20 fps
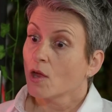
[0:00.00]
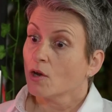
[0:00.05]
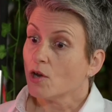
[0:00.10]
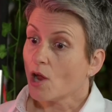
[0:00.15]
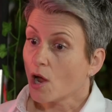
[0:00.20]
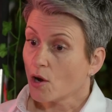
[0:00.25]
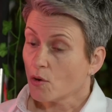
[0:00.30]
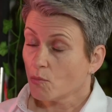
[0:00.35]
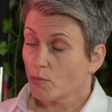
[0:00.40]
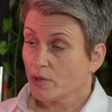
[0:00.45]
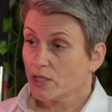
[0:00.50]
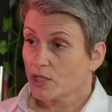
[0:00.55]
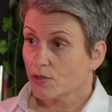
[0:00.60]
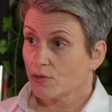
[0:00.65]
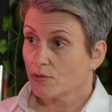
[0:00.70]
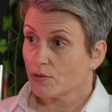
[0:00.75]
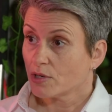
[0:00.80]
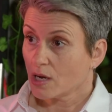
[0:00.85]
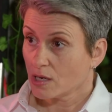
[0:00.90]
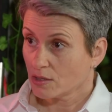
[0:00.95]
No, we
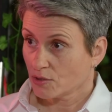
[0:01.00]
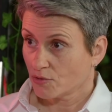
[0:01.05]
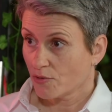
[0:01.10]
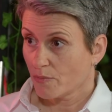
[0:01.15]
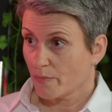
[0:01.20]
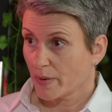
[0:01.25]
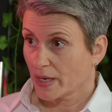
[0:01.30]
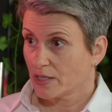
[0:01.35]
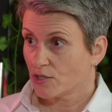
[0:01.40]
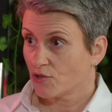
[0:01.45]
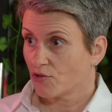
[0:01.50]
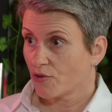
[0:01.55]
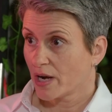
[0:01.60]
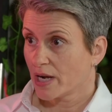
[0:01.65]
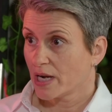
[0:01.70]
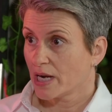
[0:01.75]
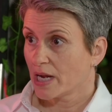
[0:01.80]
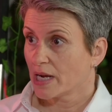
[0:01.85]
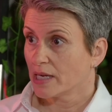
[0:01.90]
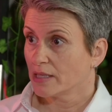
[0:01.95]
do classroom-based
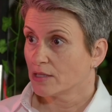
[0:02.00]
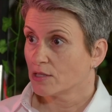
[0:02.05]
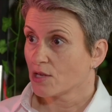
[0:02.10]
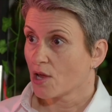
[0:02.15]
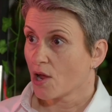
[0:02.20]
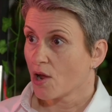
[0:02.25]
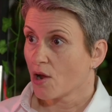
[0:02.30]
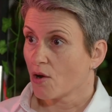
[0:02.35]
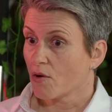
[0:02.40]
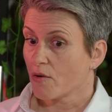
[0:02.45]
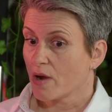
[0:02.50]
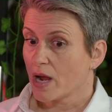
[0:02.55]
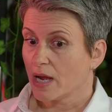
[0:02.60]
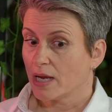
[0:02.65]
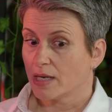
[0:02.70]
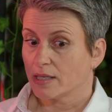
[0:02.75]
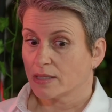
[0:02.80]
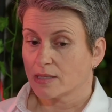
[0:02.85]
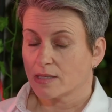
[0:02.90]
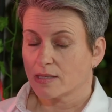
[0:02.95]
training, so
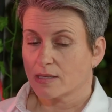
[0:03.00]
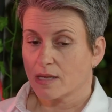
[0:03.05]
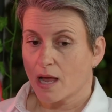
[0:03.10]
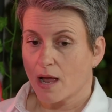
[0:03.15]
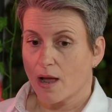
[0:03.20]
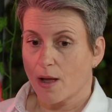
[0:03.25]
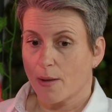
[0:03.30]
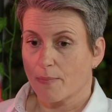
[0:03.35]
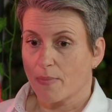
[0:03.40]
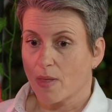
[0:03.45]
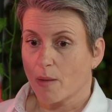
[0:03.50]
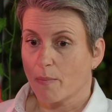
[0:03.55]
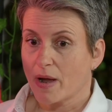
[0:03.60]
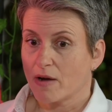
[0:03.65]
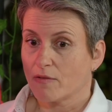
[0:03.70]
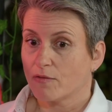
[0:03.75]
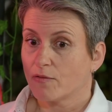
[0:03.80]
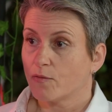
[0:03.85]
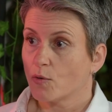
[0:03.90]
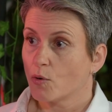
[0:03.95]
it's
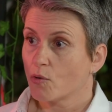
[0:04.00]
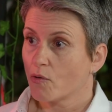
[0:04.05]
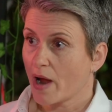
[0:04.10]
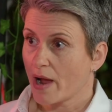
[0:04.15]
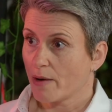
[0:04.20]
about 4